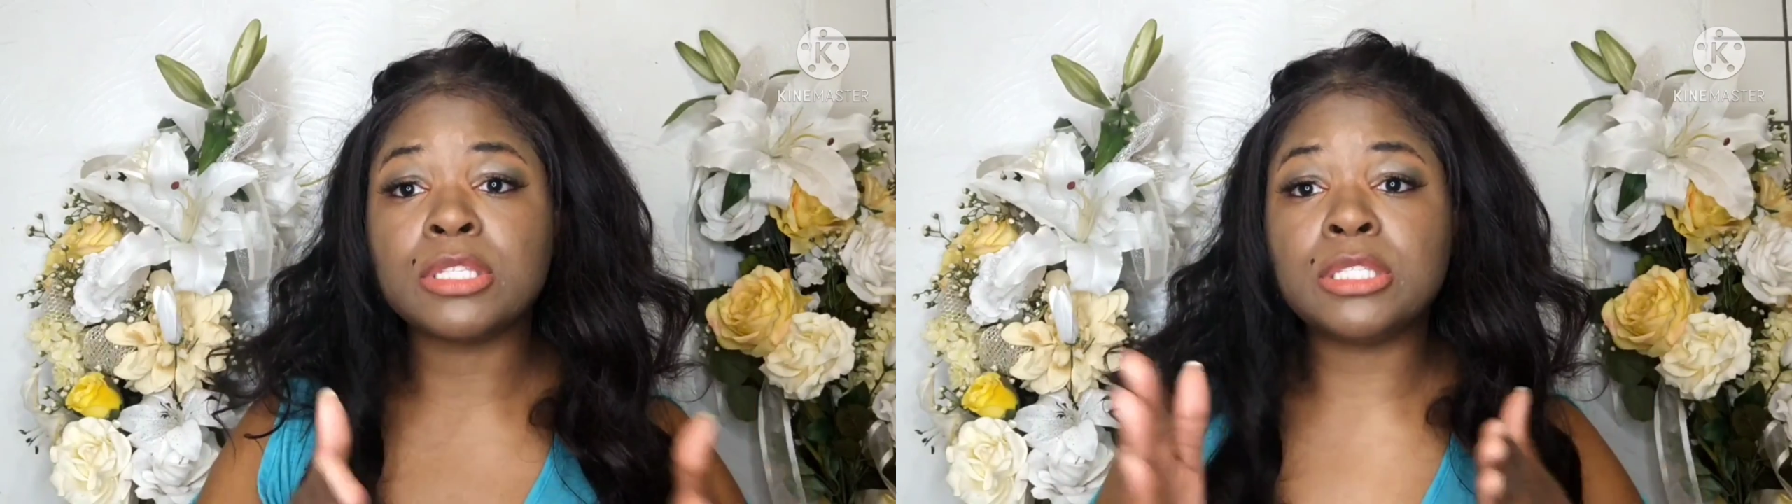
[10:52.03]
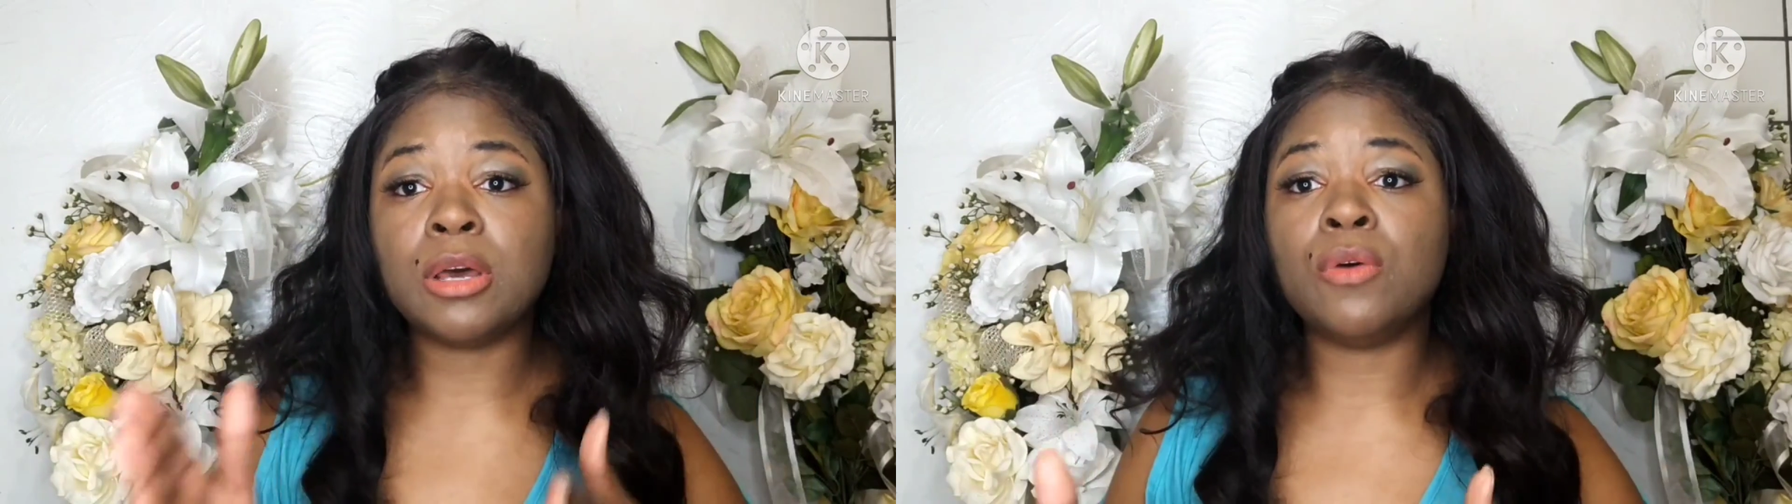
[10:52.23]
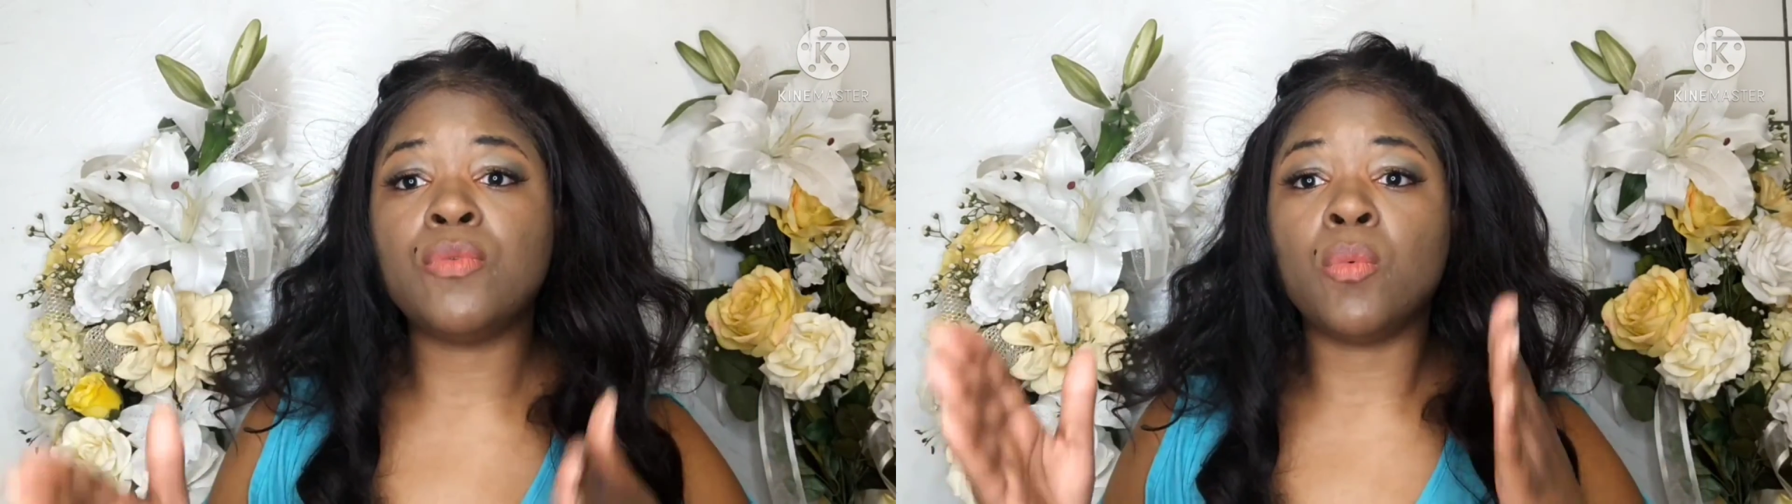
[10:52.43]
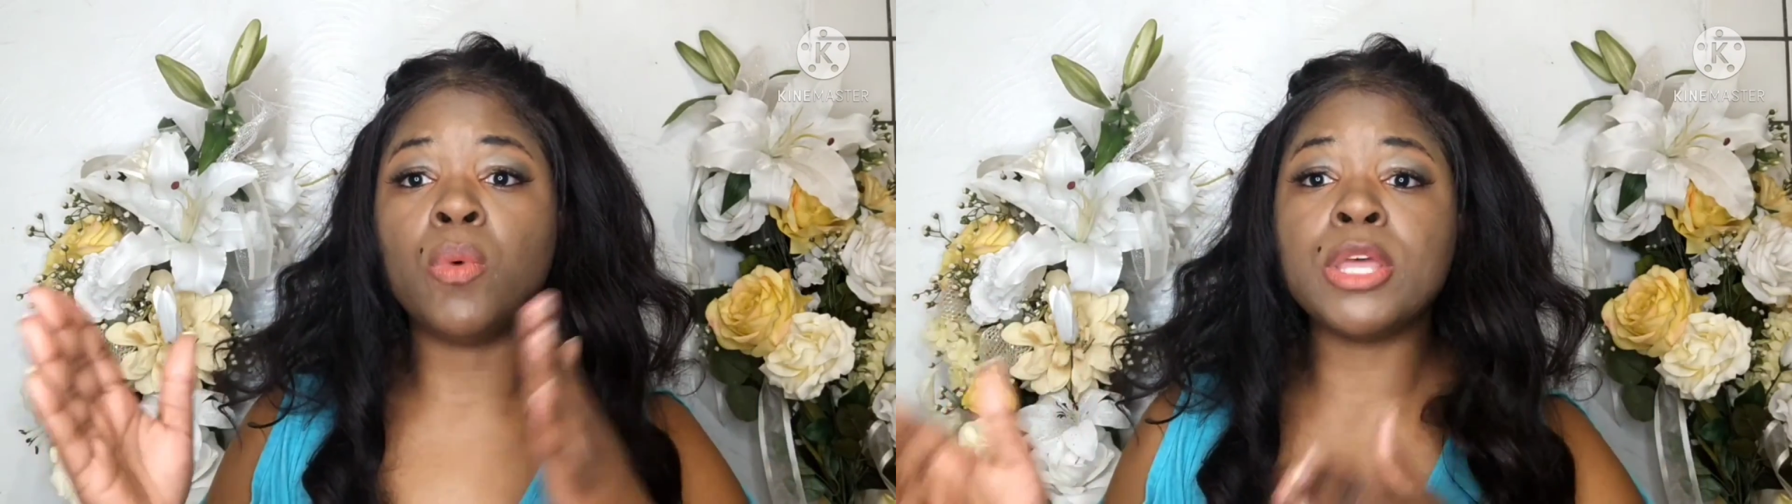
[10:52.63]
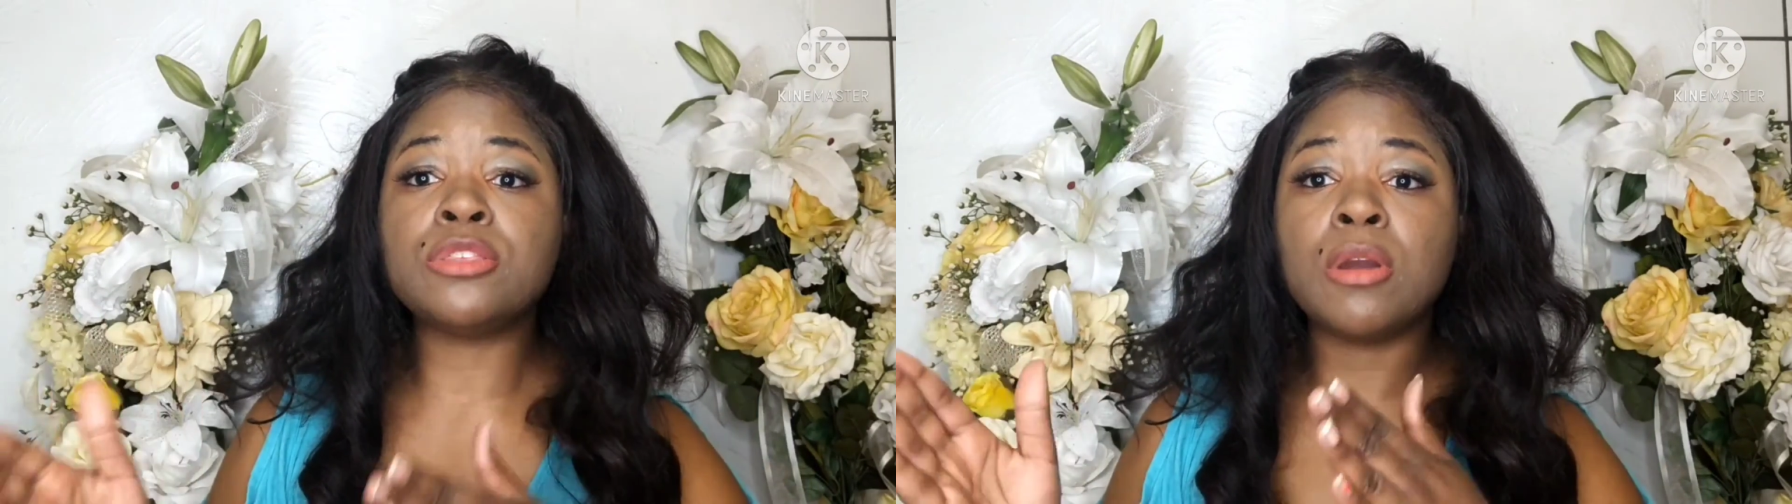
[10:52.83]
with your
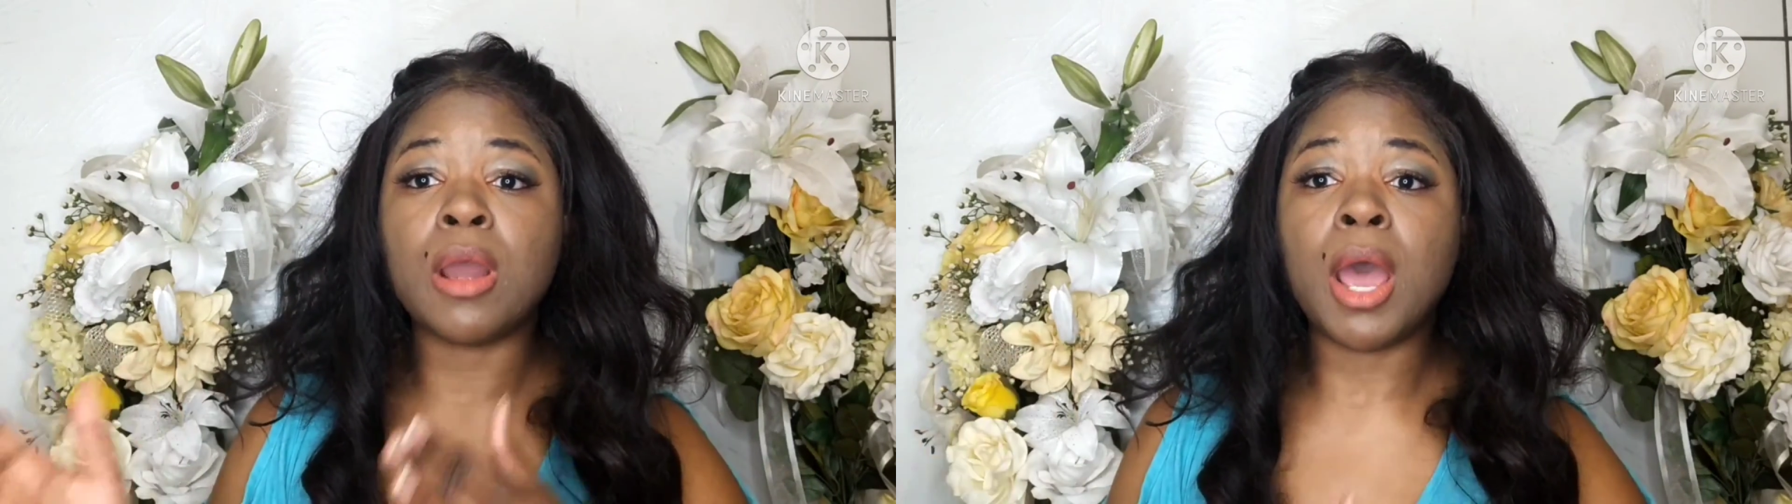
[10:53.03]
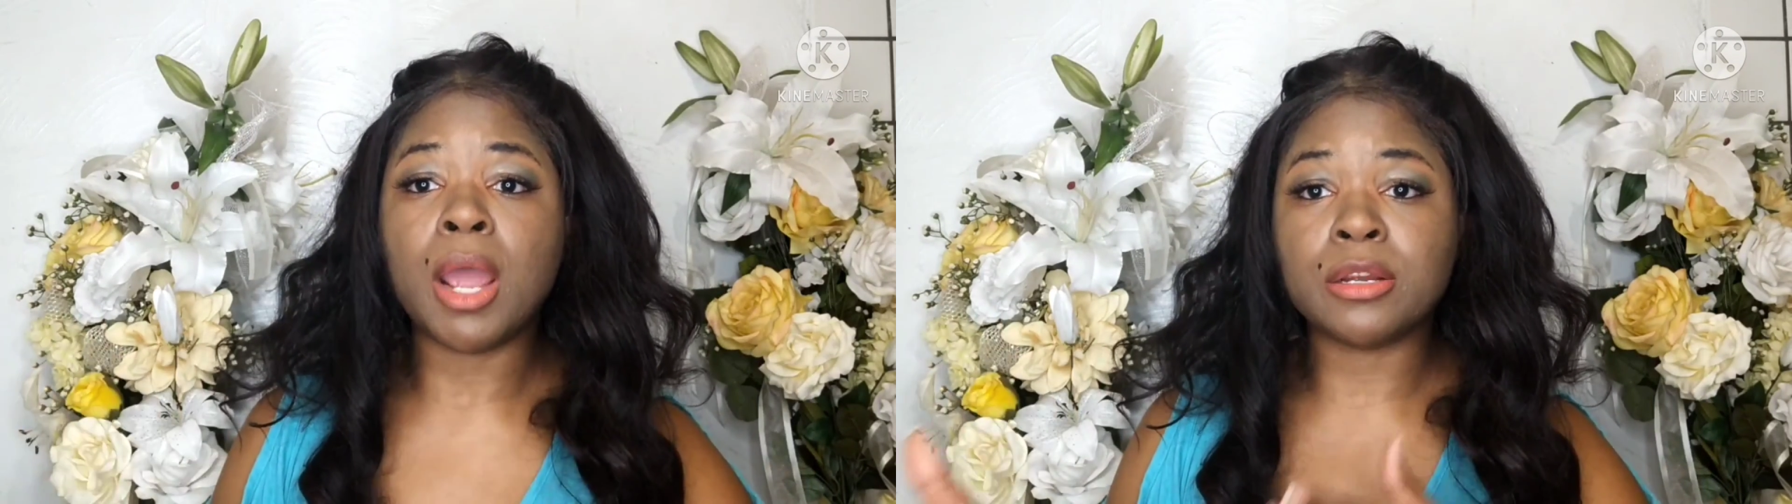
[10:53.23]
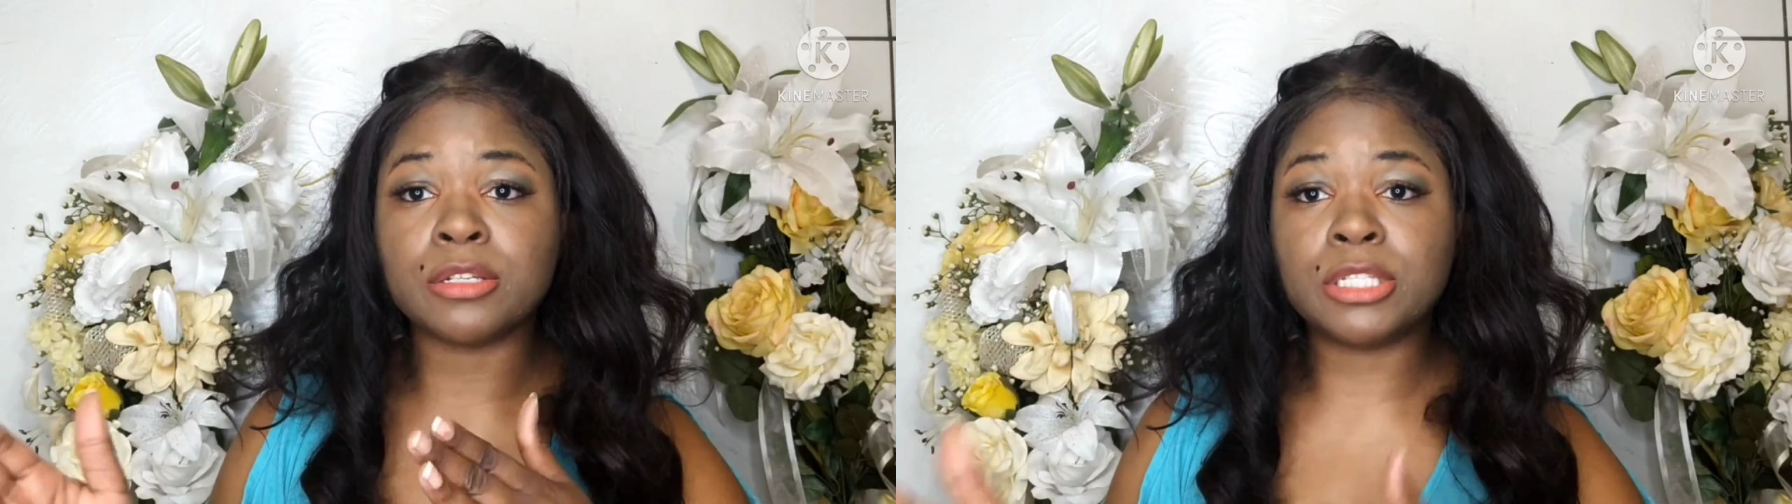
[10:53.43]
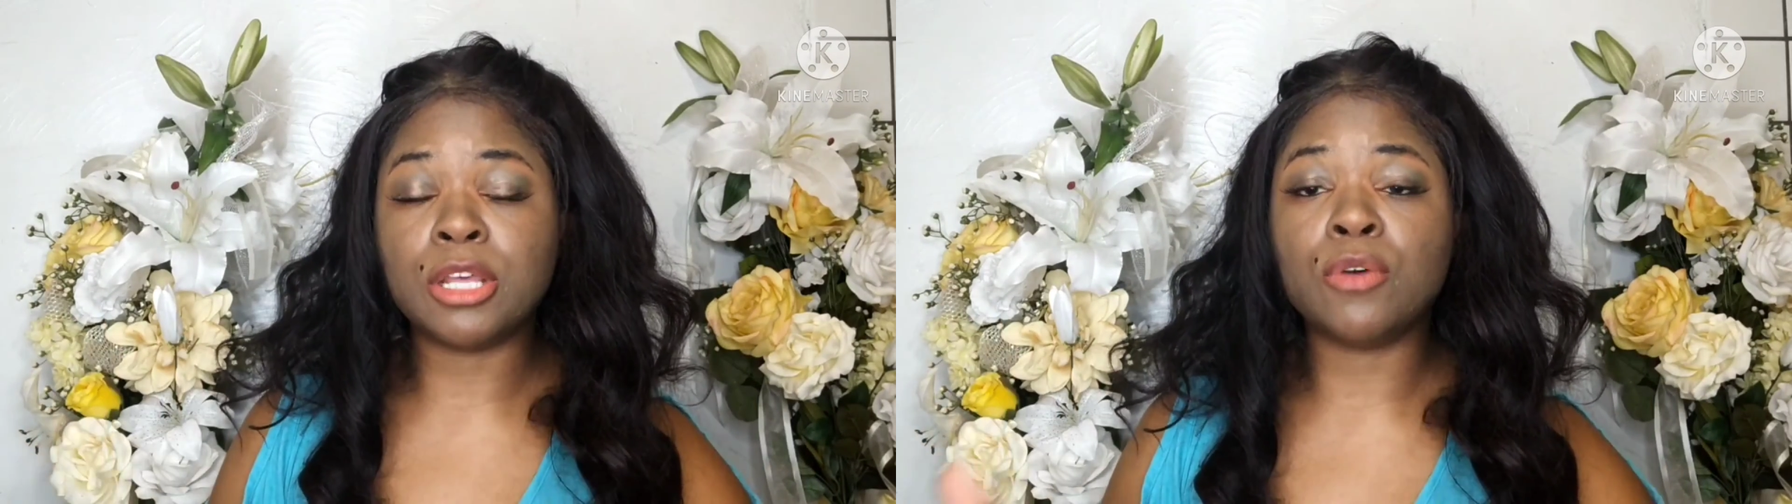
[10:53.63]
higher self,